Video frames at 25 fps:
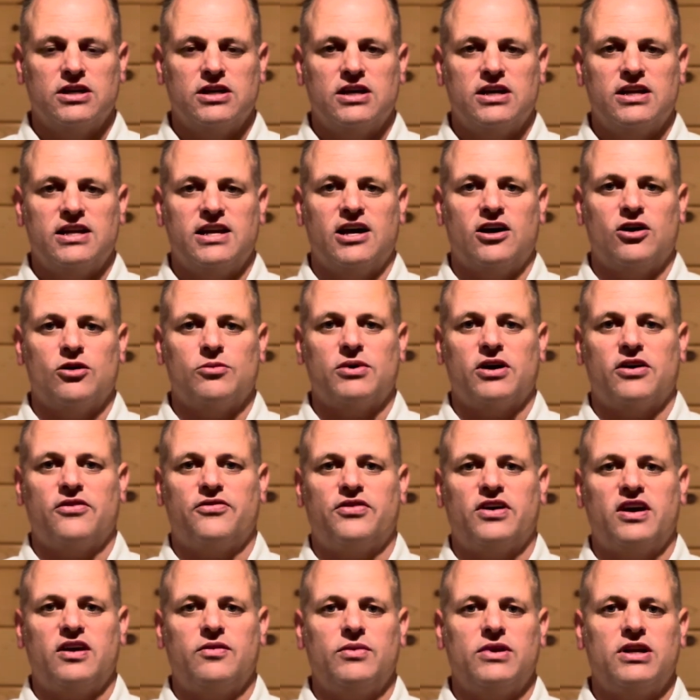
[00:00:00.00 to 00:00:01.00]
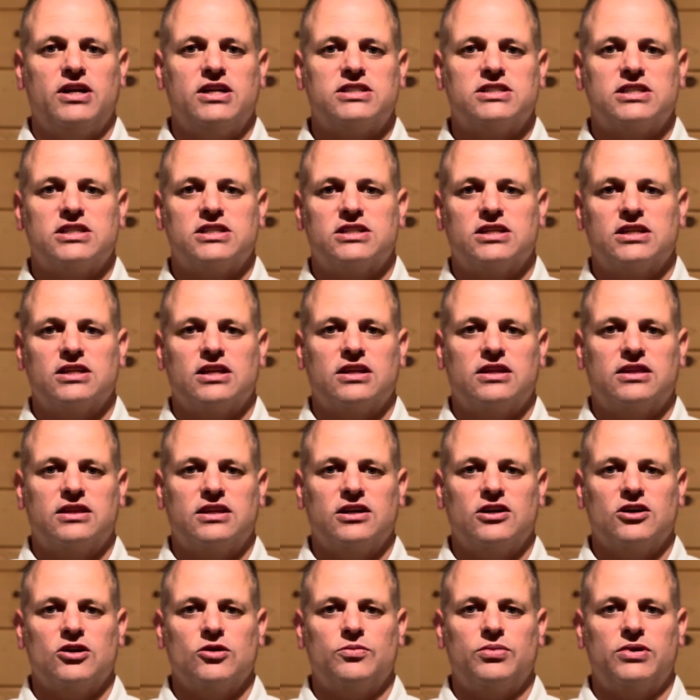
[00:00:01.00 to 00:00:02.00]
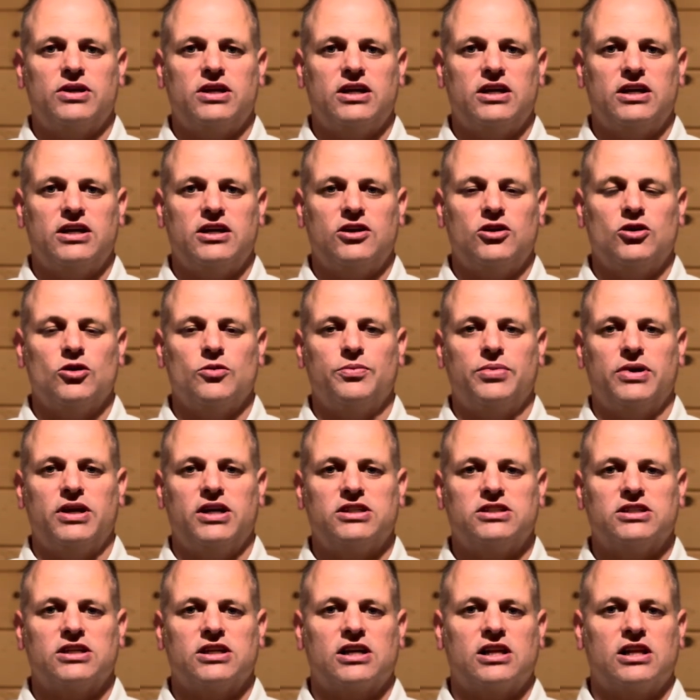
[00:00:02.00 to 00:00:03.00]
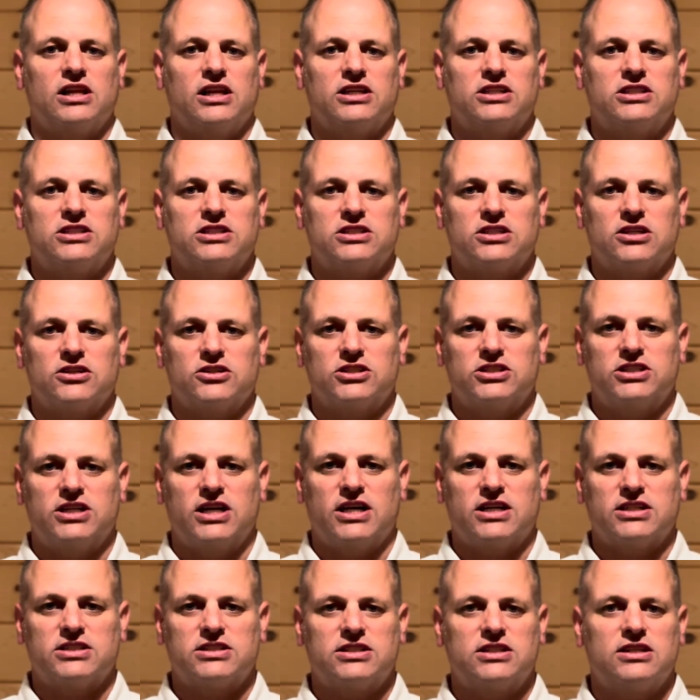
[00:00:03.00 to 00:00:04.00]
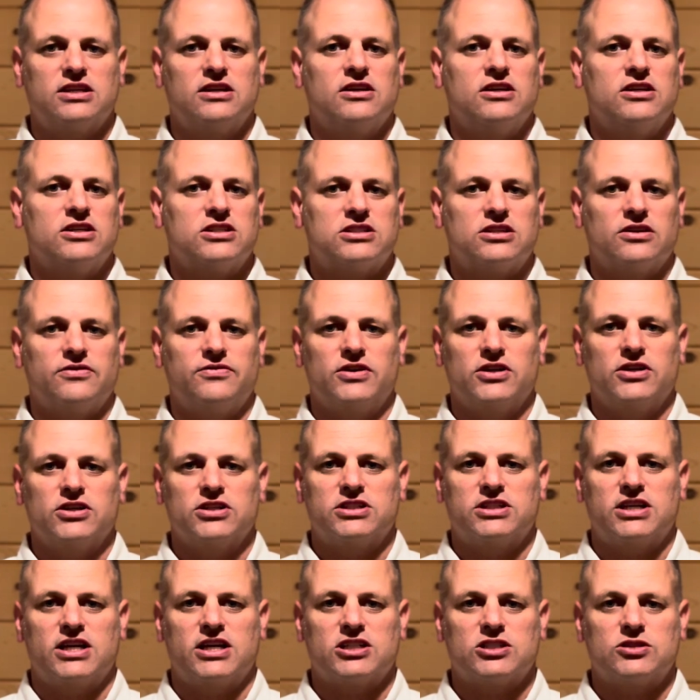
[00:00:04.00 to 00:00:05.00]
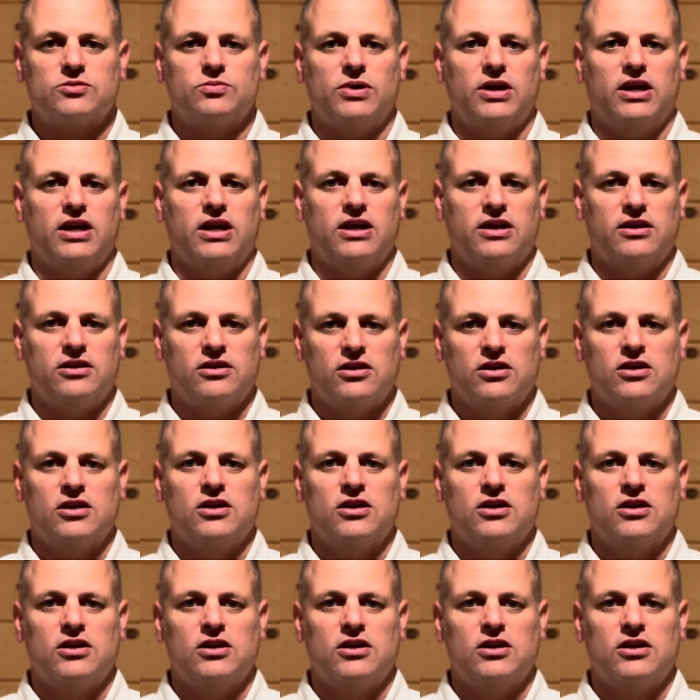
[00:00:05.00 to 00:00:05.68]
Now, about 5 minutes into the therapy, your patient clenches their chest, severe chest pain,